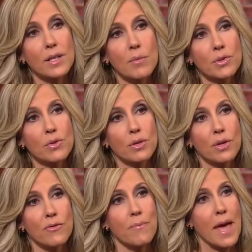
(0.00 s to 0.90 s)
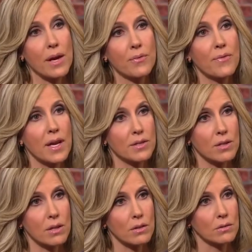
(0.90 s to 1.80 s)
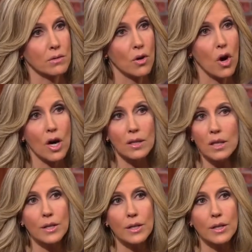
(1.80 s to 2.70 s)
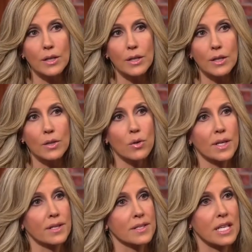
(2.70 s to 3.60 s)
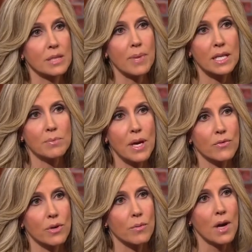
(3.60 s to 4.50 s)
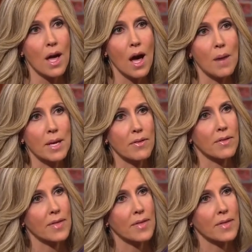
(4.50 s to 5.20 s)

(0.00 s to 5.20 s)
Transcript: some sort of manifesto online or in a suspect's bedroom, I mean,